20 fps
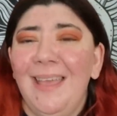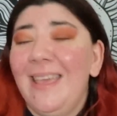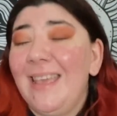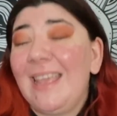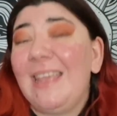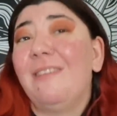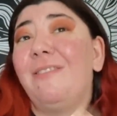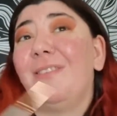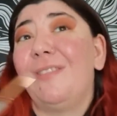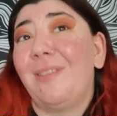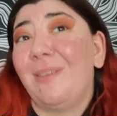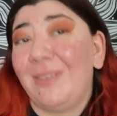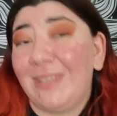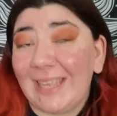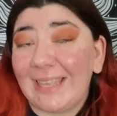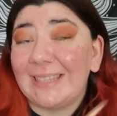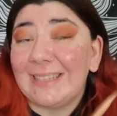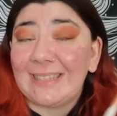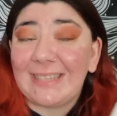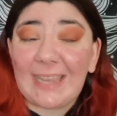Even though
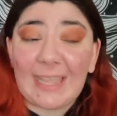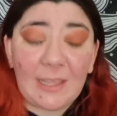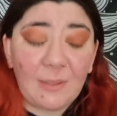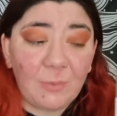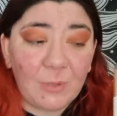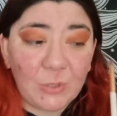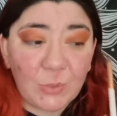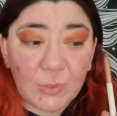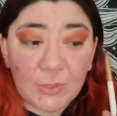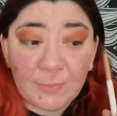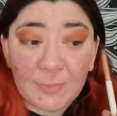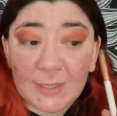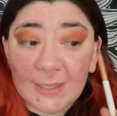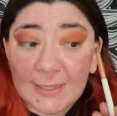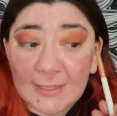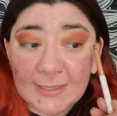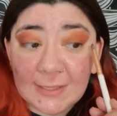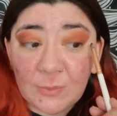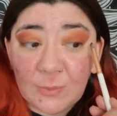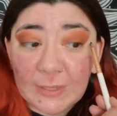yesterday, which was my
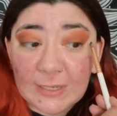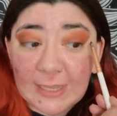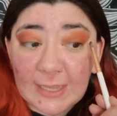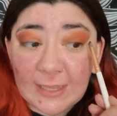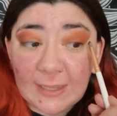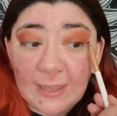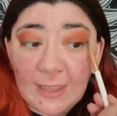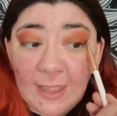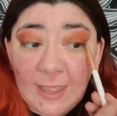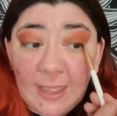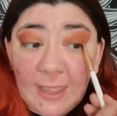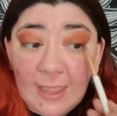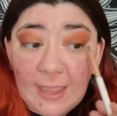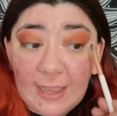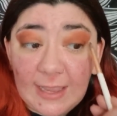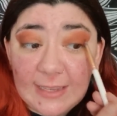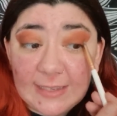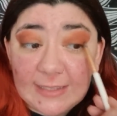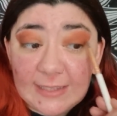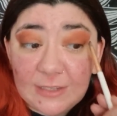cousin's wedding,
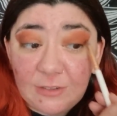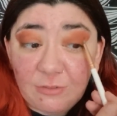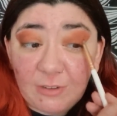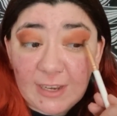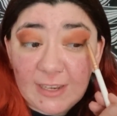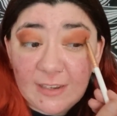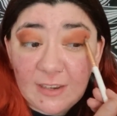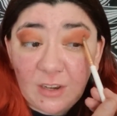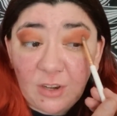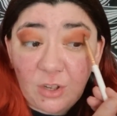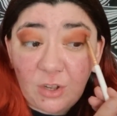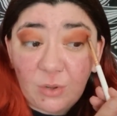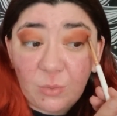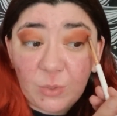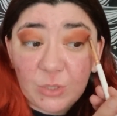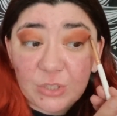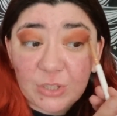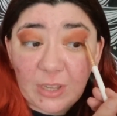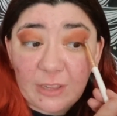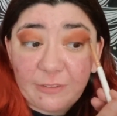it did rain a lot,
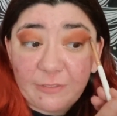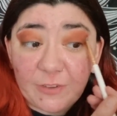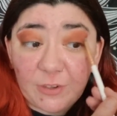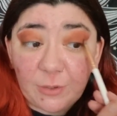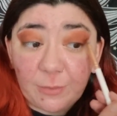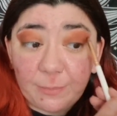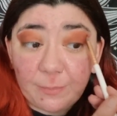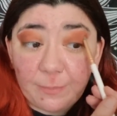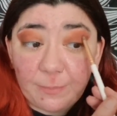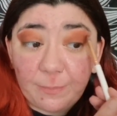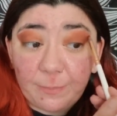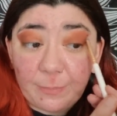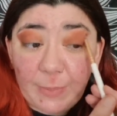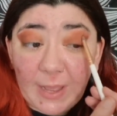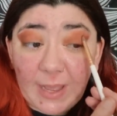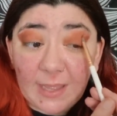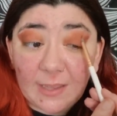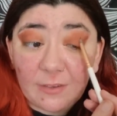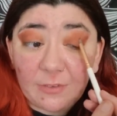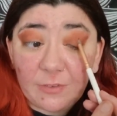which I felt
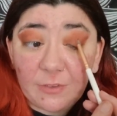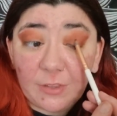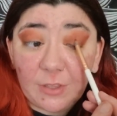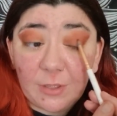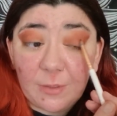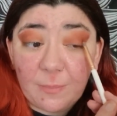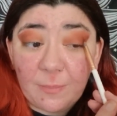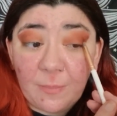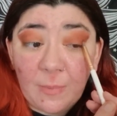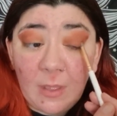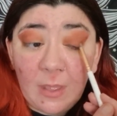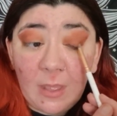bad for them,